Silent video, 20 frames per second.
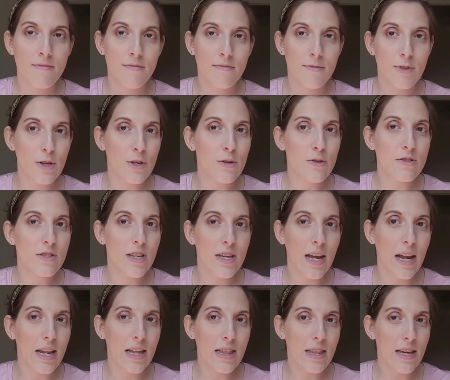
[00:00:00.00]
Do you see
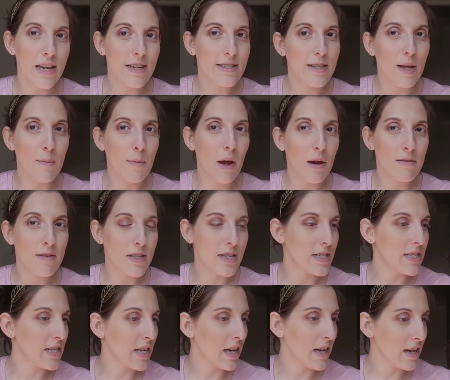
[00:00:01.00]
anything? Because I'm not really
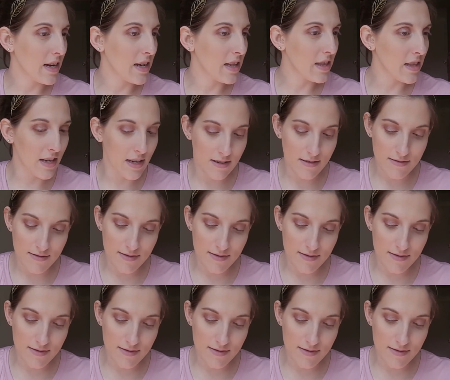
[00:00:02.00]
seeing anything.